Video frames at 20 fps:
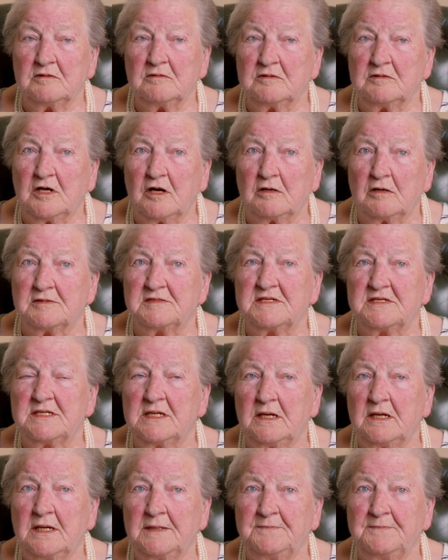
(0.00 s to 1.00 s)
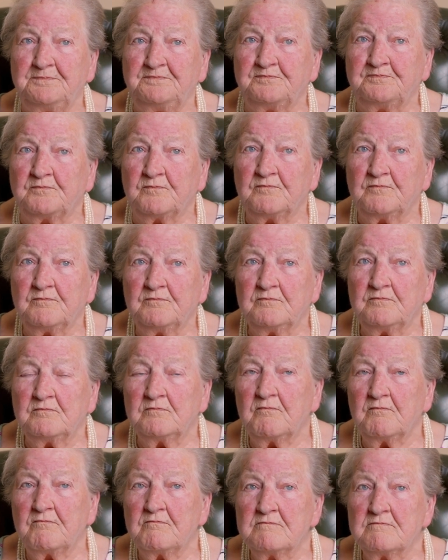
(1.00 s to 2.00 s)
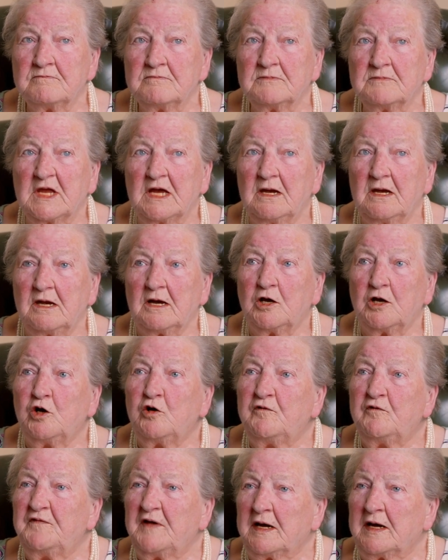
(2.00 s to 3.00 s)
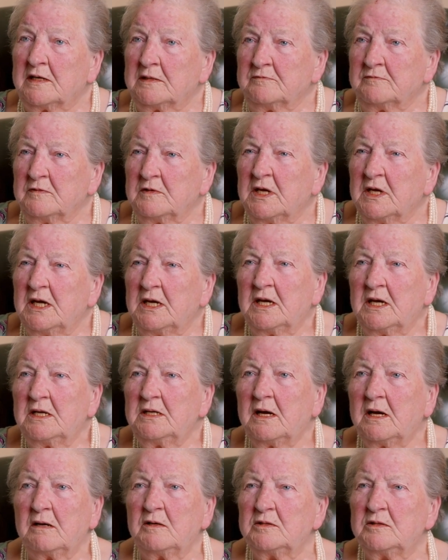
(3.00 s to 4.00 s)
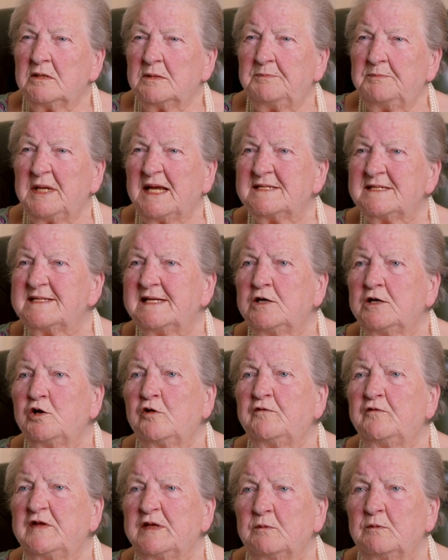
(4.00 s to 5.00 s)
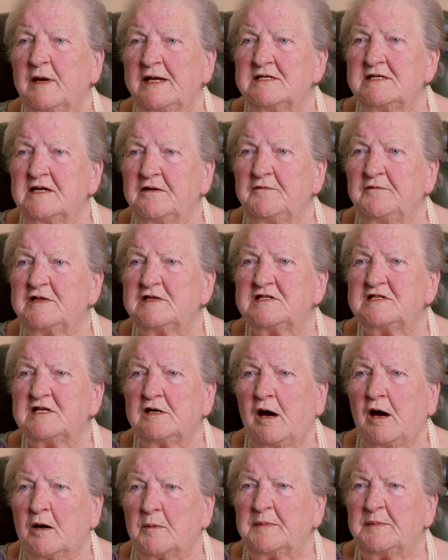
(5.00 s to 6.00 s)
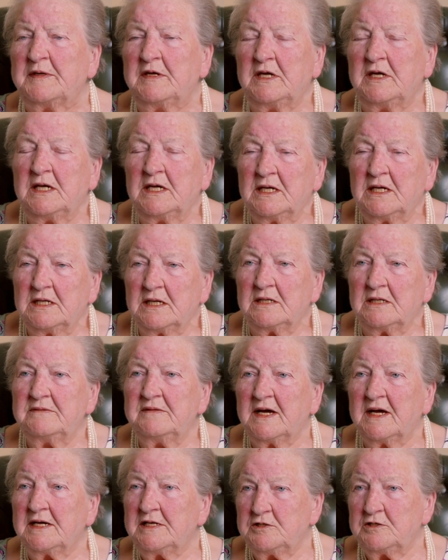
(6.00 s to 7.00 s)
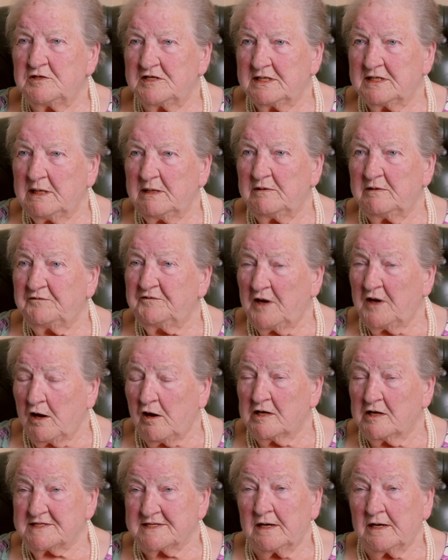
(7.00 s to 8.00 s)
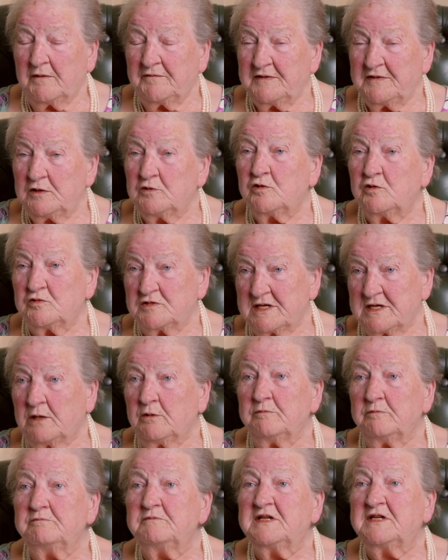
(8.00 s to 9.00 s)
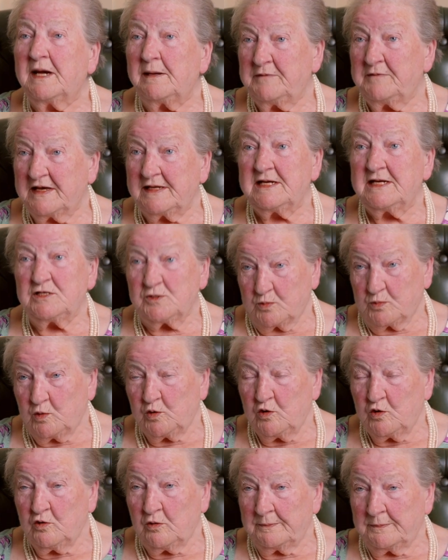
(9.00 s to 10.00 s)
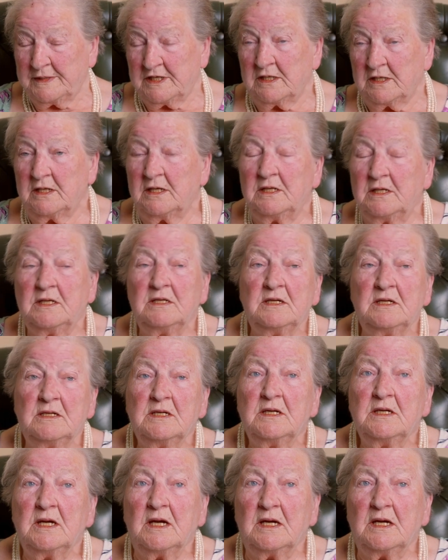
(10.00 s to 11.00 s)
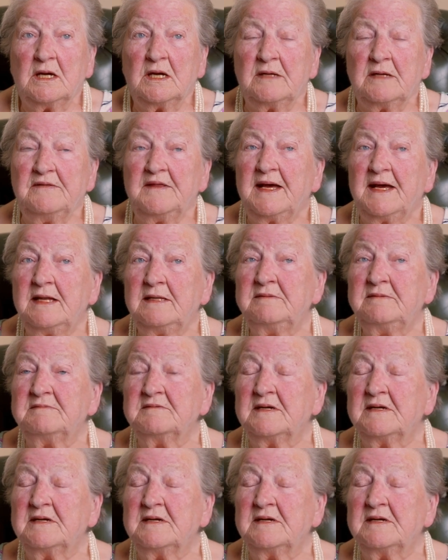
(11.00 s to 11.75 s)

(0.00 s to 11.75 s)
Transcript: got a cover, like a plastic cover that went over the top. And that used to keep the flies off and also kept the kids warm. And then